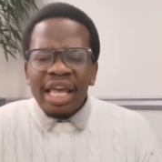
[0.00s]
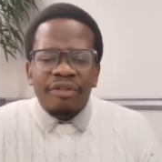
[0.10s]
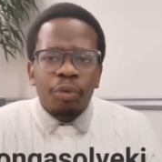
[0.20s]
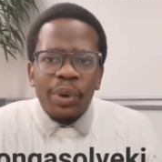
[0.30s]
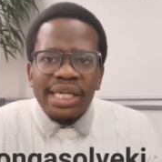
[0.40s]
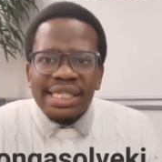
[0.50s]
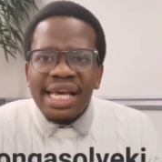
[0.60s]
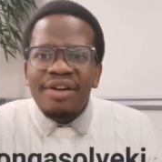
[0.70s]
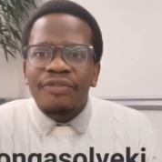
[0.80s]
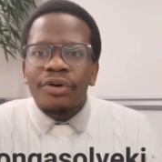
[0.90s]
If we
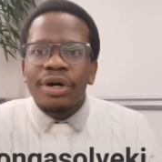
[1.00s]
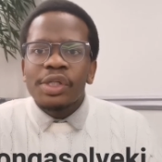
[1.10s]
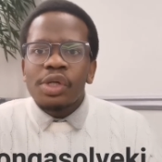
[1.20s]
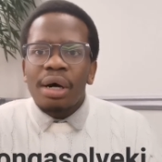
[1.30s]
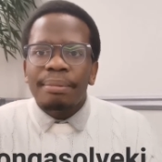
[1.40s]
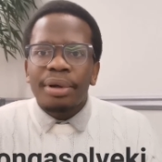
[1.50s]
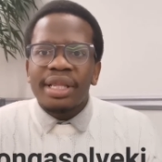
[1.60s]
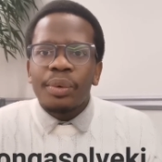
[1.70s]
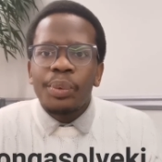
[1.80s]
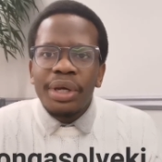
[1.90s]
say, for example,
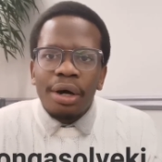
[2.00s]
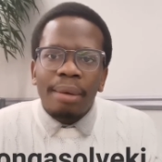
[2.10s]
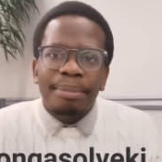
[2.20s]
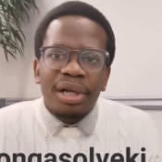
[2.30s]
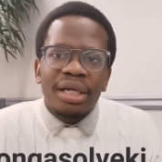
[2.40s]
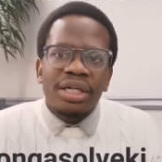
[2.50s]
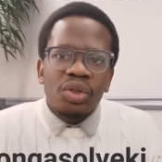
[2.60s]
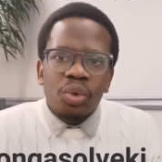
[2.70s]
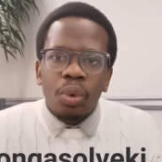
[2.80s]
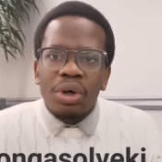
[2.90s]
that we are
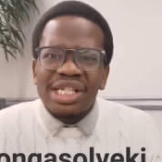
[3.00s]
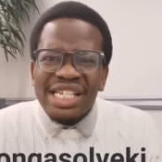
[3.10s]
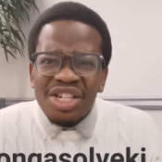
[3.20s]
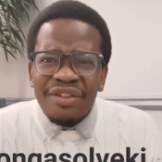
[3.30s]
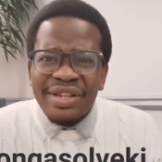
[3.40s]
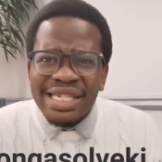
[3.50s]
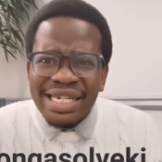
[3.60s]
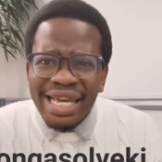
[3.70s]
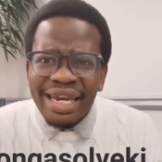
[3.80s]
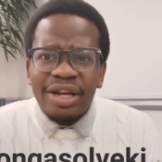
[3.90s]
building towards a
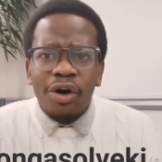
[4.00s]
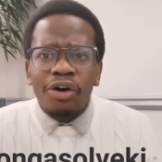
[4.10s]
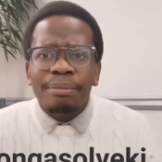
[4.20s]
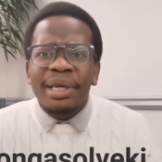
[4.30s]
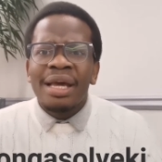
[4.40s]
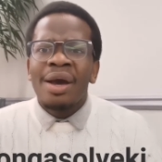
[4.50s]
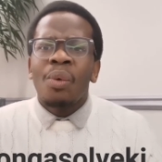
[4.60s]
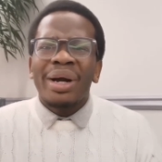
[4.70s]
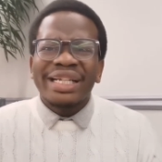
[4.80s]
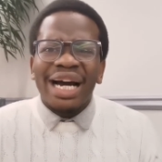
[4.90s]
services-led economy,
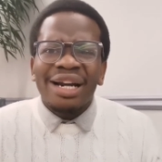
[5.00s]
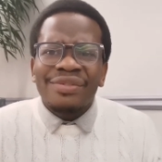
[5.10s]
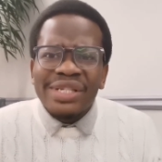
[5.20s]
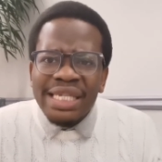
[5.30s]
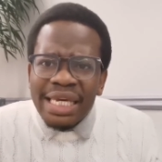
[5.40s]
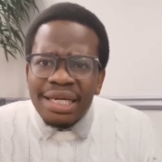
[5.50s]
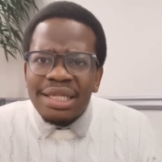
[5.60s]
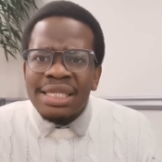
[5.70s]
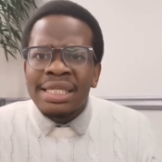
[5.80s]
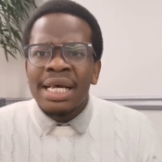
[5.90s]
what kind of
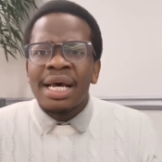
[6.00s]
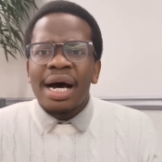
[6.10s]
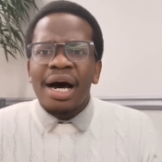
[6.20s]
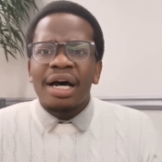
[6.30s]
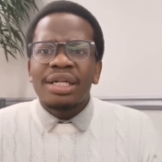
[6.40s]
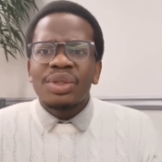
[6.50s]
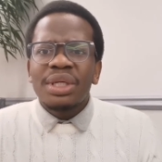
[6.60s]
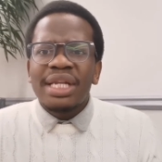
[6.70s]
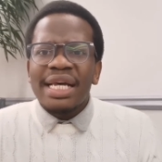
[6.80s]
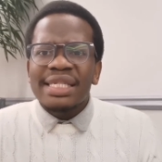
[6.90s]
skills
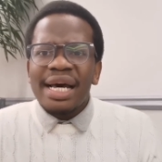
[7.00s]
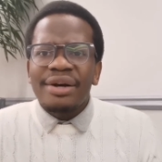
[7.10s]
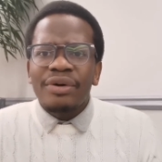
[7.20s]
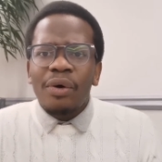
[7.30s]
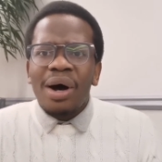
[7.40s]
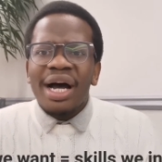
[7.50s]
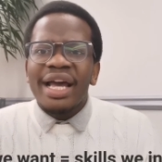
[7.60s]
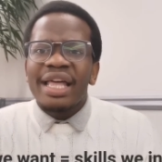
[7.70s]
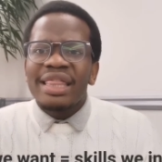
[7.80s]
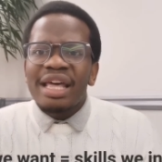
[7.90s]
does that
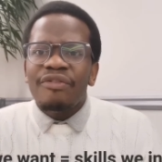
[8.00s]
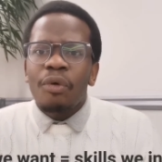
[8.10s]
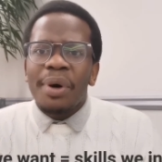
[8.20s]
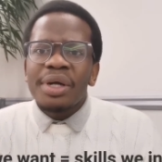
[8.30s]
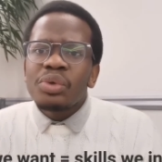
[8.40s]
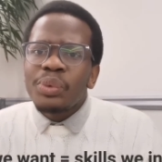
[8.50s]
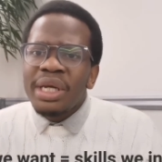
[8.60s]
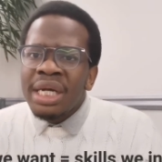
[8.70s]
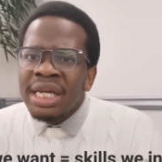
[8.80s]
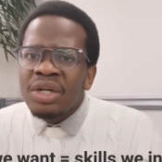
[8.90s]
require, and therefore what do
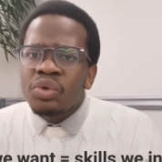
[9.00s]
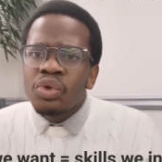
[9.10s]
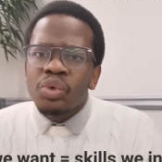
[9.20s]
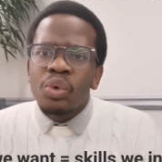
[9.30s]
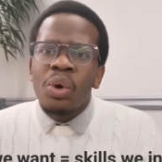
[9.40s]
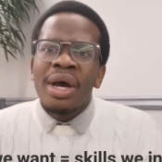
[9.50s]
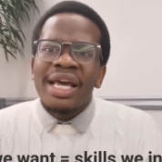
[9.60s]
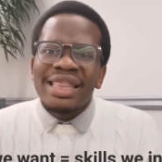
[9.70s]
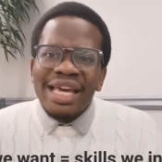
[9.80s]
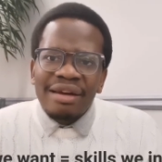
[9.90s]
we need to do
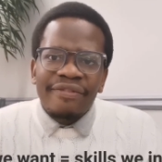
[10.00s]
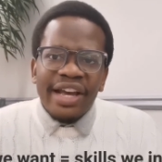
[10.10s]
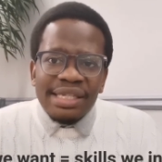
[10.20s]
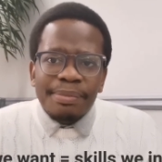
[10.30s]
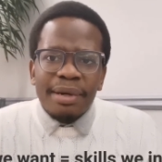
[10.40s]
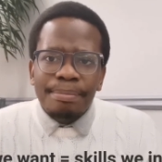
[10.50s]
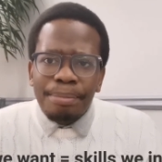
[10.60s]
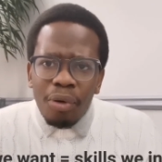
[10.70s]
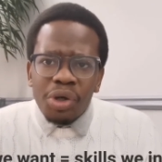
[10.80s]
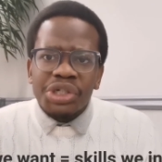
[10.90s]
in the investment
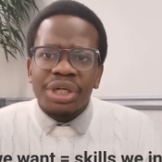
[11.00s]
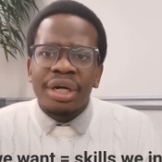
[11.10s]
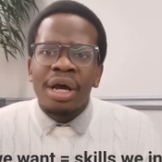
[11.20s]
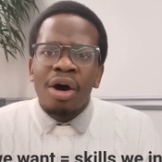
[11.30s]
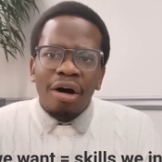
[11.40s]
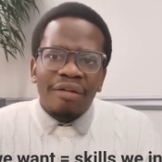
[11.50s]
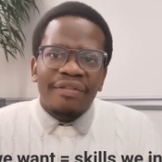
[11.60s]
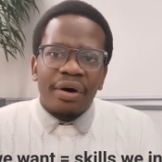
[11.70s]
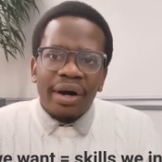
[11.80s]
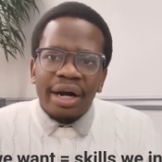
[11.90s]
portion
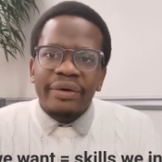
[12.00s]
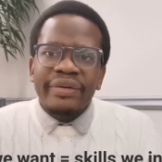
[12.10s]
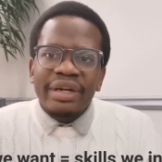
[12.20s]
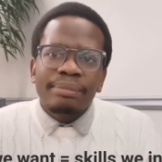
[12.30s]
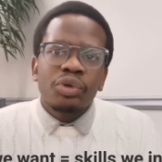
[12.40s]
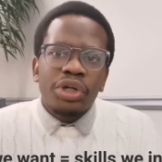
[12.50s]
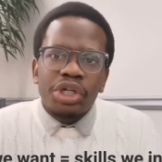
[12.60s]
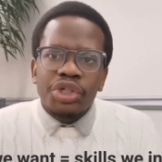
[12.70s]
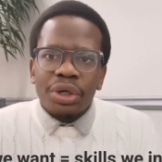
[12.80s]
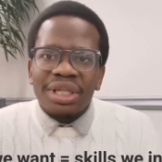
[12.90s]
of our curriculum to
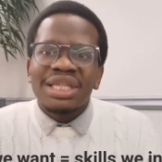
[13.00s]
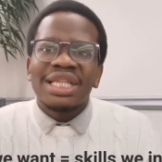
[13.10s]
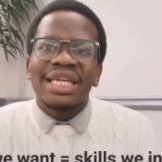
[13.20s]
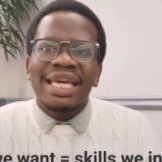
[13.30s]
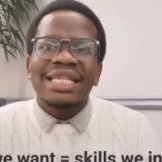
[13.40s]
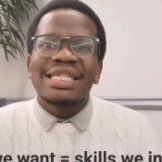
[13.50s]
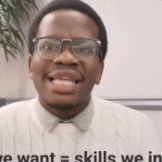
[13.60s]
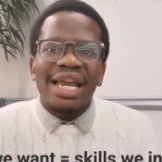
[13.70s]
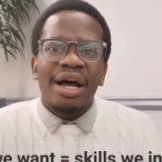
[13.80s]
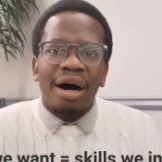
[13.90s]
ensure that the kids
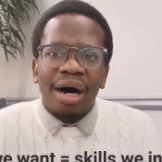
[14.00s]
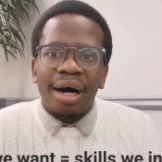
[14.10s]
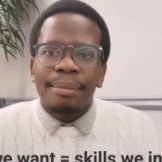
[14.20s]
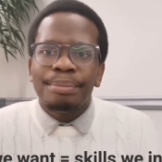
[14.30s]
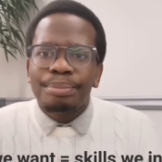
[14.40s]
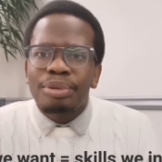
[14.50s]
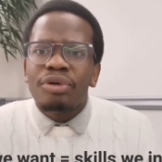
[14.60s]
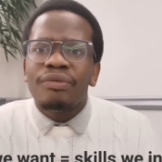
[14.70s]
then are